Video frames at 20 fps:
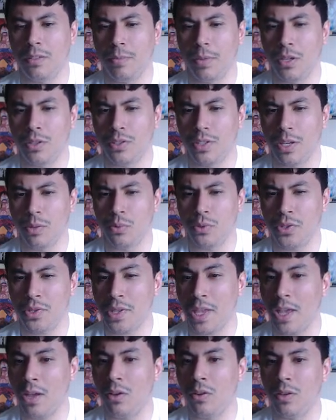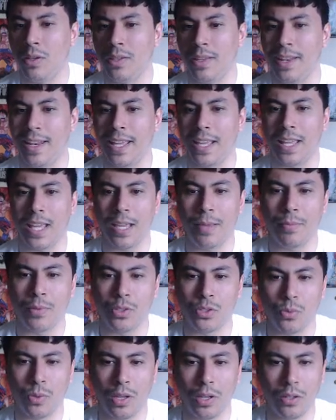because they will scale in the late game
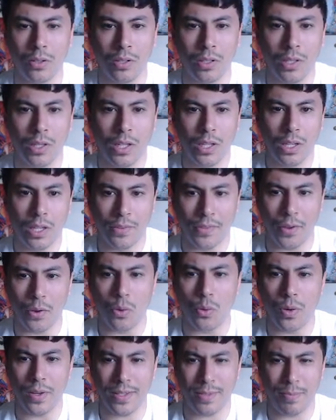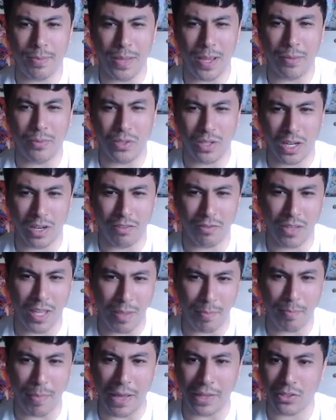as well. They'll always be able to kind of
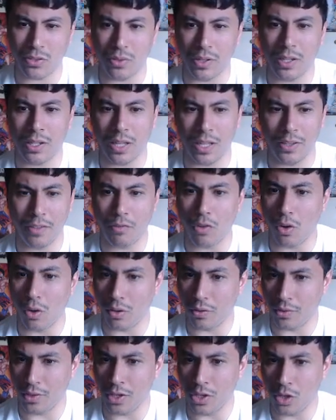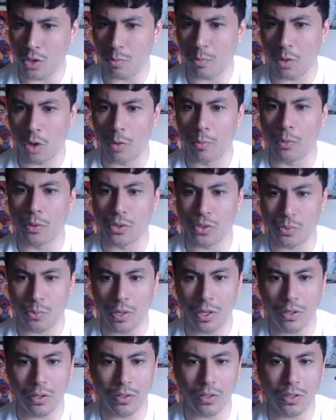keep battering, and they've got the new promo as
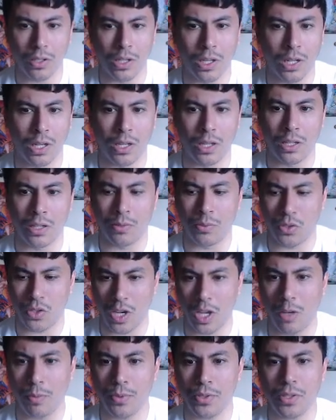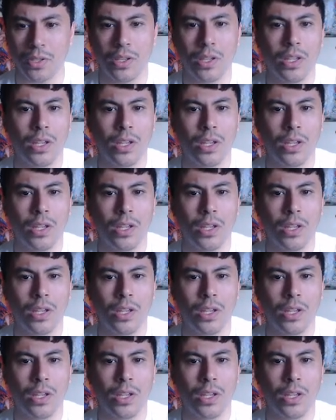well, which helps.